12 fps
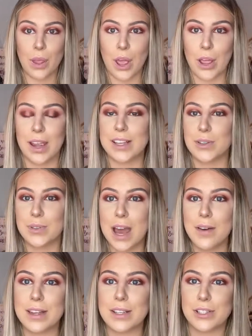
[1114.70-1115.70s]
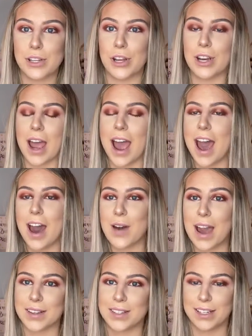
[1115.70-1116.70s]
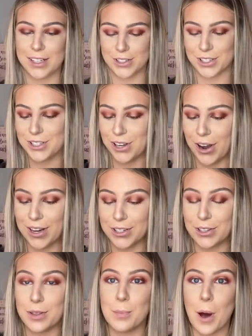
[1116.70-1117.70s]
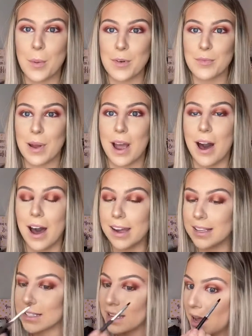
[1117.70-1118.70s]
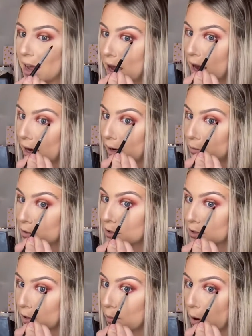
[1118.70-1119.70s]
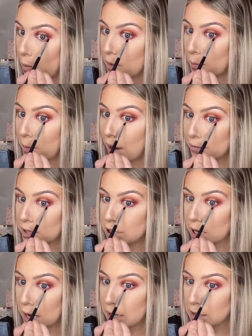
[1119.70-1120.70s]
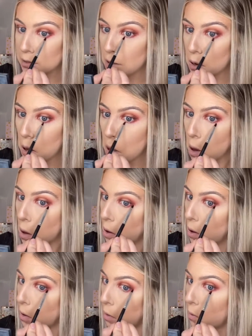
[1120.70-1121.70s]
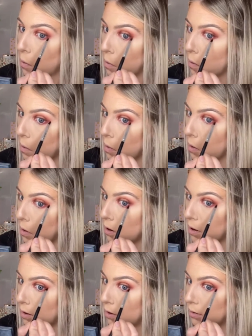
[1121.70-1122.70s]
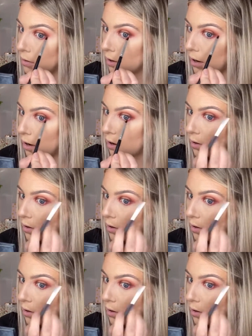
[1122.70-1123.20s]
Okay, so now that's done, I have accidentally just started doing the bottom of my eyes, and I'm just going to pop the berry shade all under